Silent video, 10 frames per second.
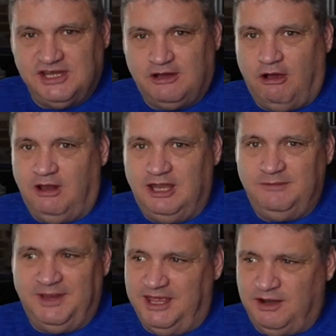They call
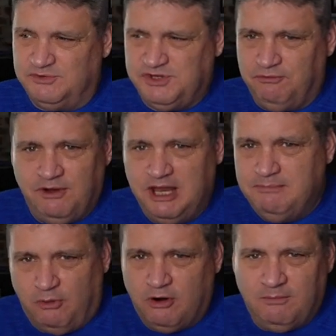him in. "Was he really
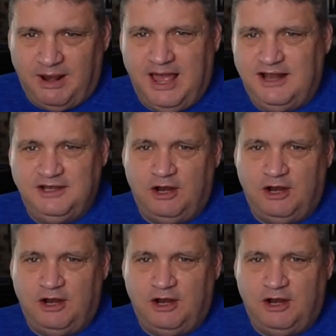born blind?